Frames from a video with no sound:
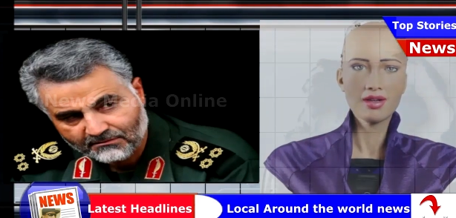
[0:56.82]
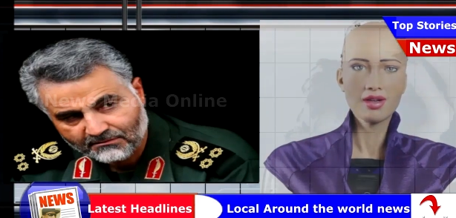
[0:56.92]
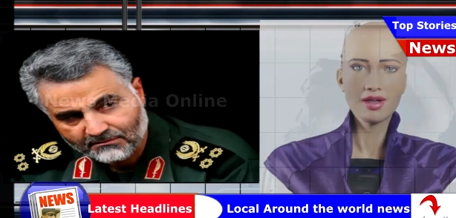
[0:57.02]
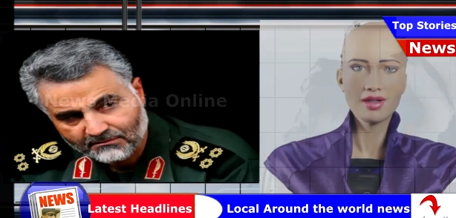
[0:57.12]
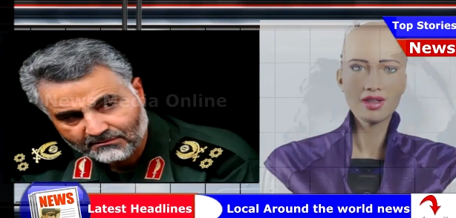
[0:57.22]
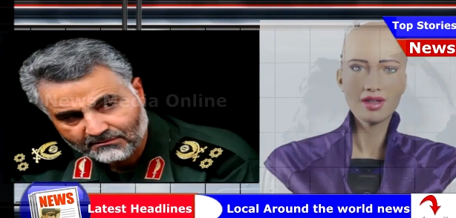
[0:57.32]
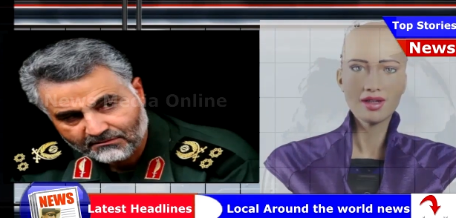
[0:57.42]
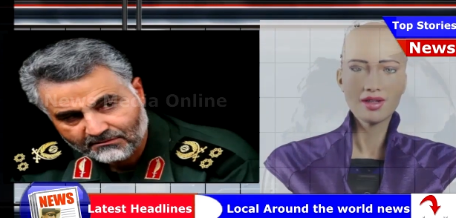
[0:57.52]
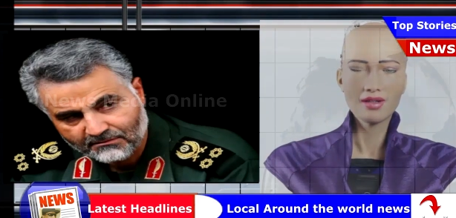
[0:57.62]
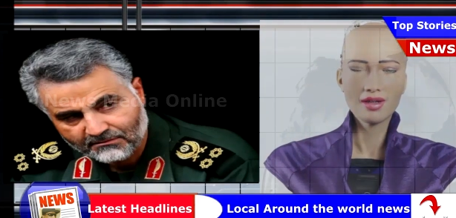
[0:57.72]
Speaker 1: forces,
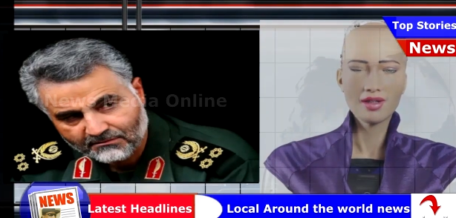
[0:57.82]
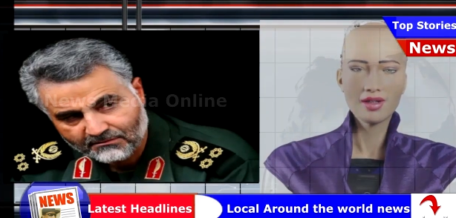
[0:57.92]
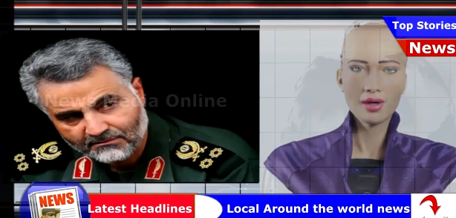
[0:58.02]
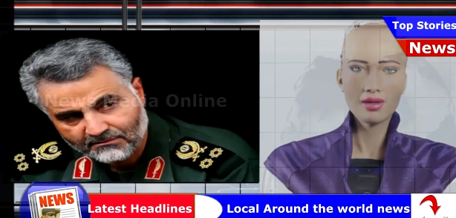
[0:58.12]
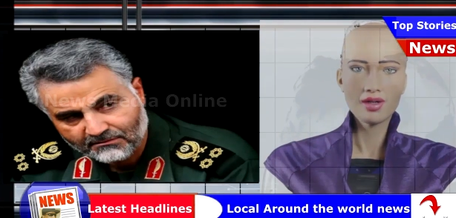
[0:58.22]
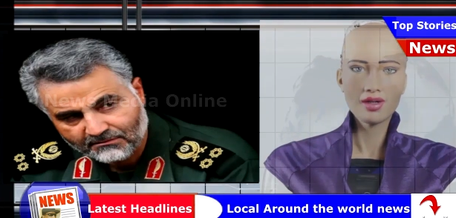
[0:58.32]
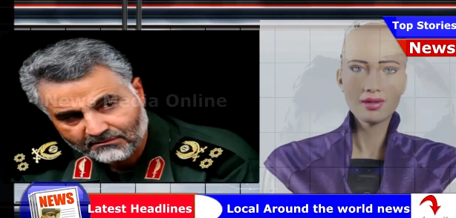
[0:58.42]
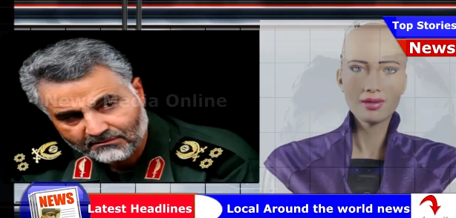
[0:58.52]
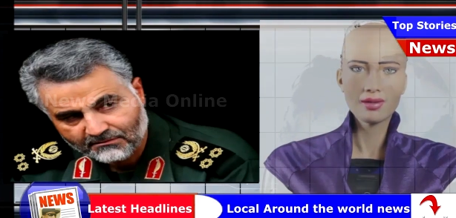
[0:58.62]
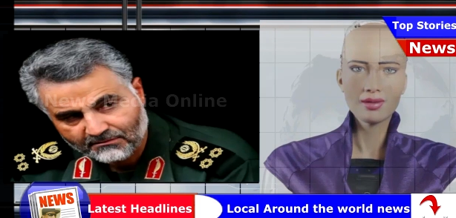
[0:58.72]
had also come
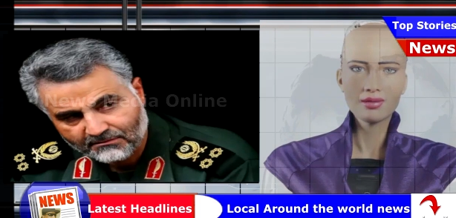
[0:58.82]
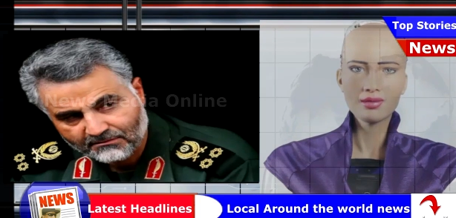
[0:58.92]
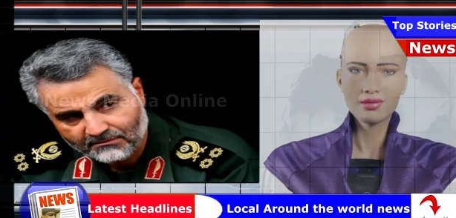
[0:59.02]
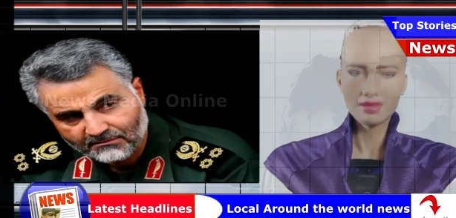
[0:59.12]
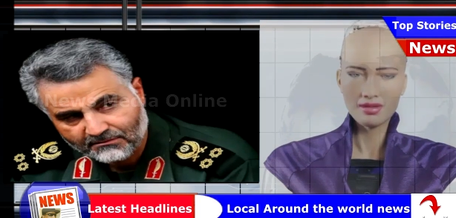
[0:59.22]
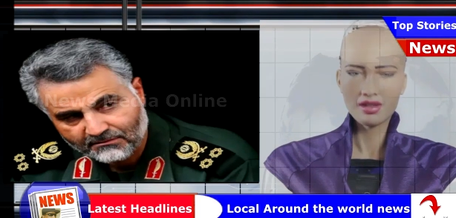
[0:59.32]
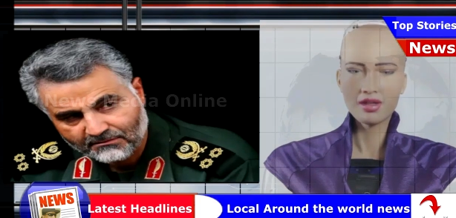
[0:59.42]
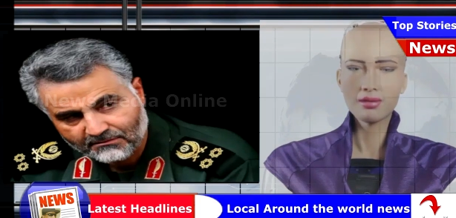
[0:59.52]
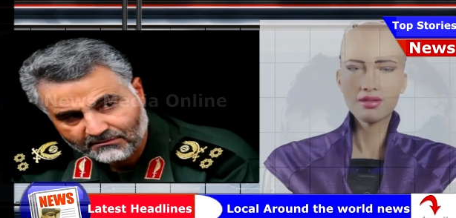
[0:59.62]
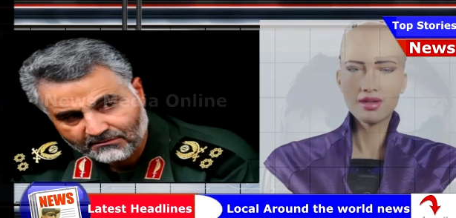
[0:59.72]
under rocket fire
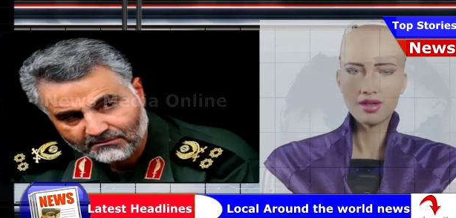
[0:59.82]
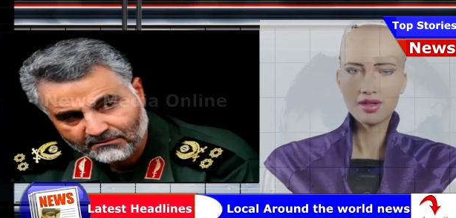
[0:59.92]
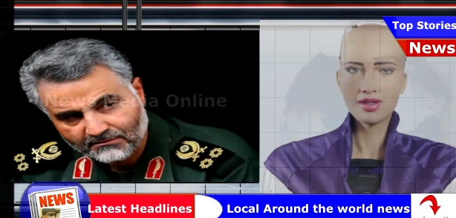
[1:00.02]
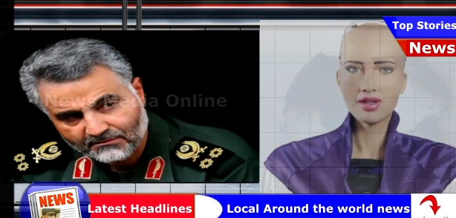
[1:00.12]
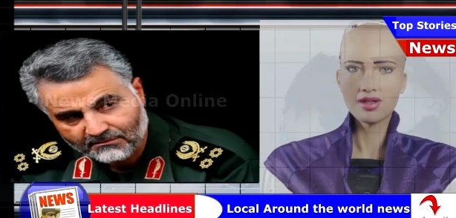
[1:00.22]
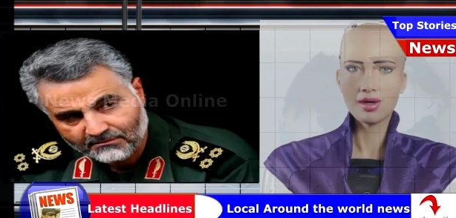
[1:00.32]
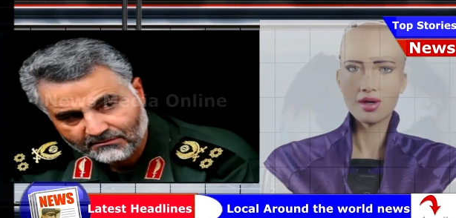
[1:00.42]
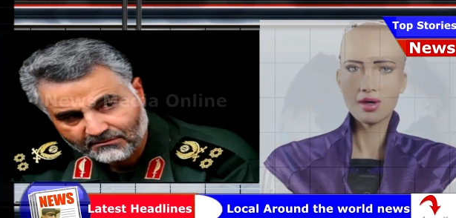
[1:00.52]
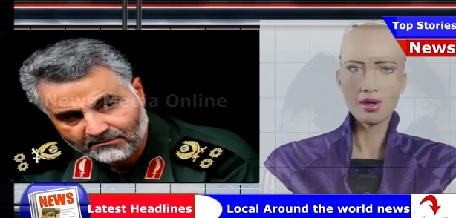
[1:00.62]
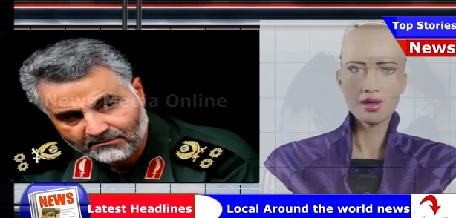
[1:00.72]
from unknown
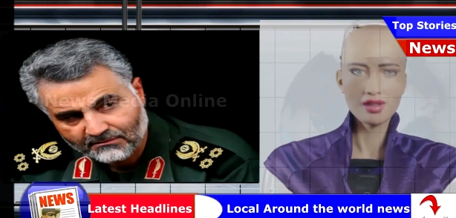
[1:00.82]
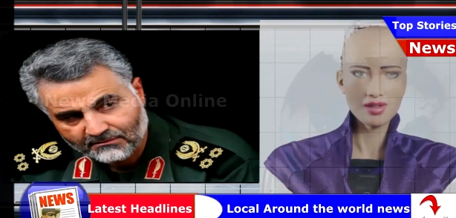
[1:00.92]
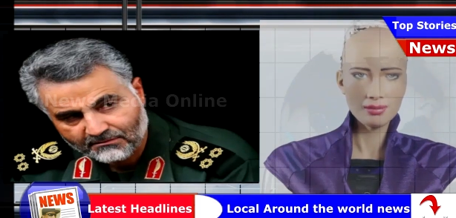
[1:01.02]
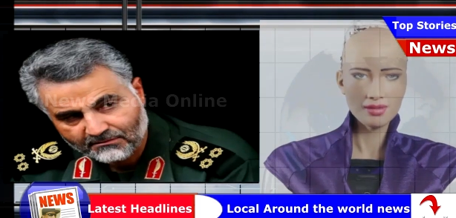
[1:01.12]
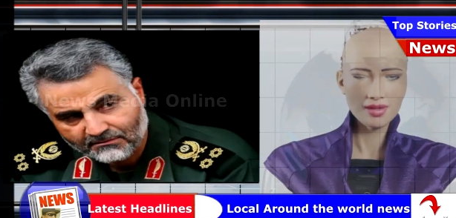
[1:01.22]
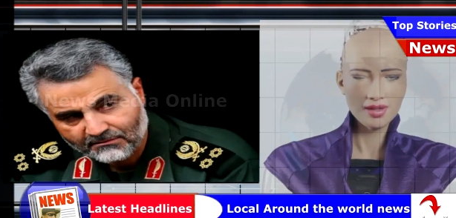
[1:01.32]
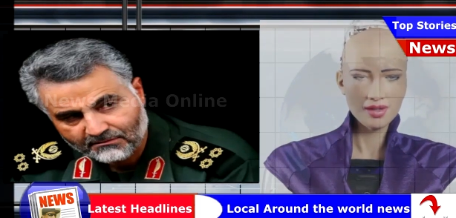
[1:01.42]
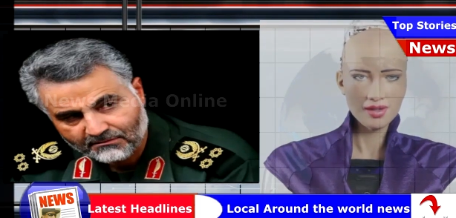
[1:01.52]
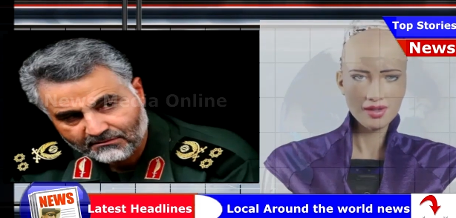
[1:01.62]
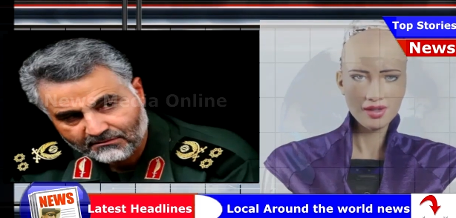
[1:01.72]
militants on
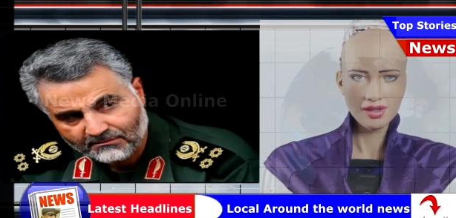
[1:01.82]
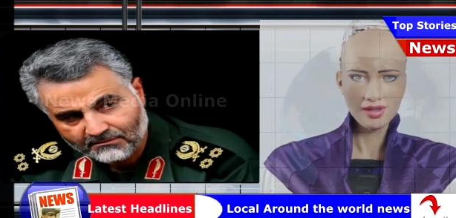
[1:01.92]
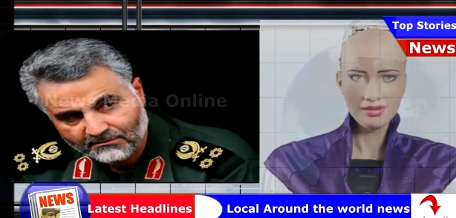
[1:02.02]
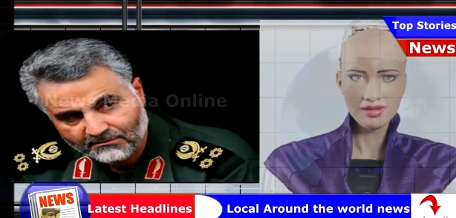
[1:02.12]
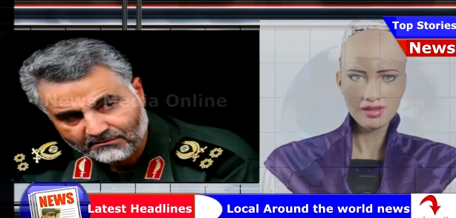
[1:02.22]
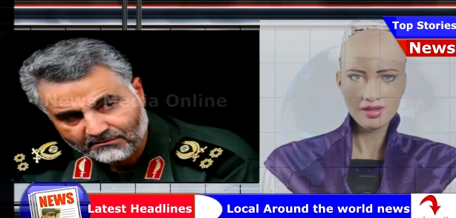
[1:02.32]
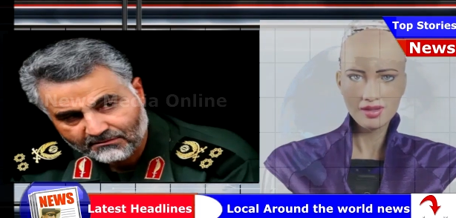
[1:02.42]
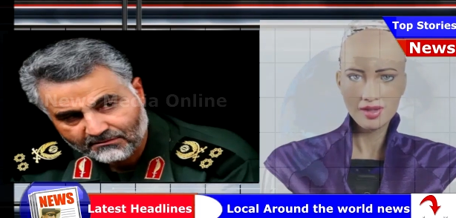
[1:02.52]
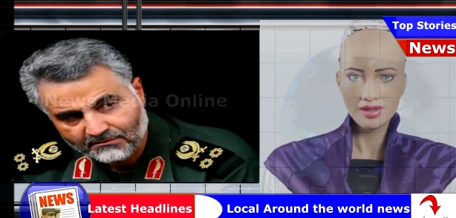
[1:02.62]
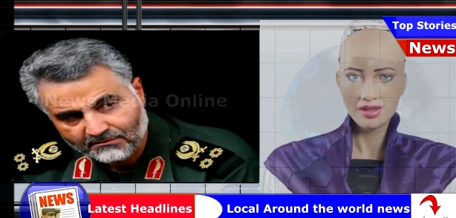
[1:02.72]
Thursday,
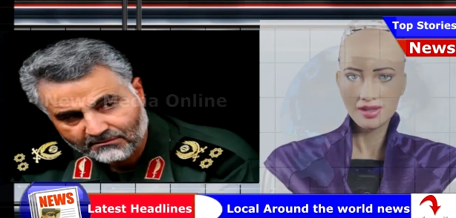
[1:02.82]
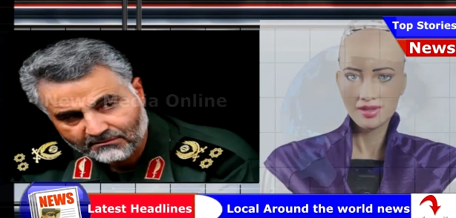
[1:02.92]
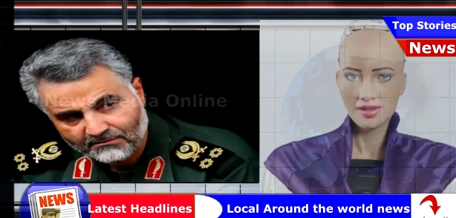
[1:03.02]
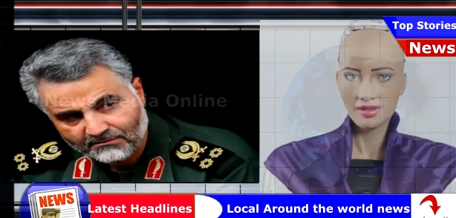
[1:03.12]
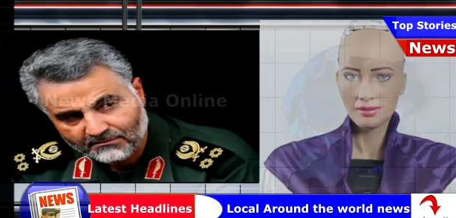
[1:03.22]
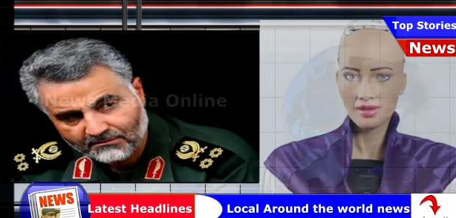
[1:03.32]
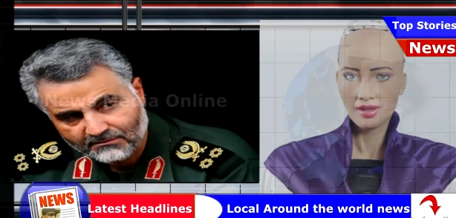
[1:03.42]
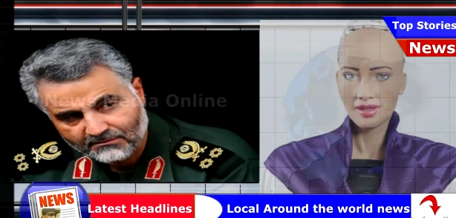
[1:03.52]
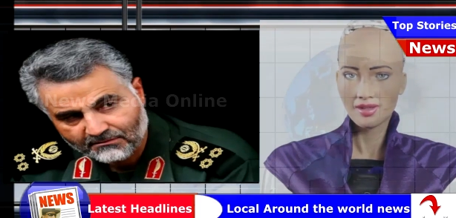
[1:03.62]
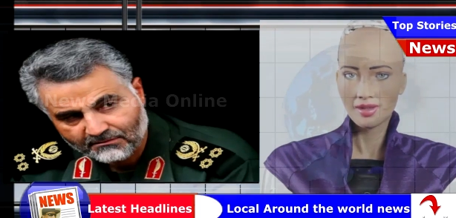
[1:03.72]
killing
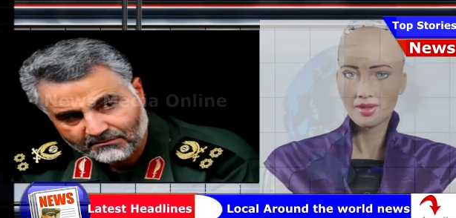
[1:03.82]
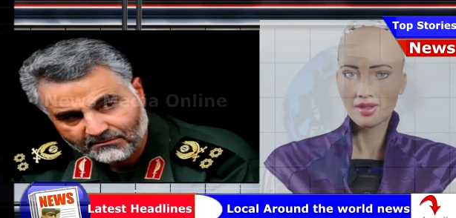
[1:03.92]
Soleimani,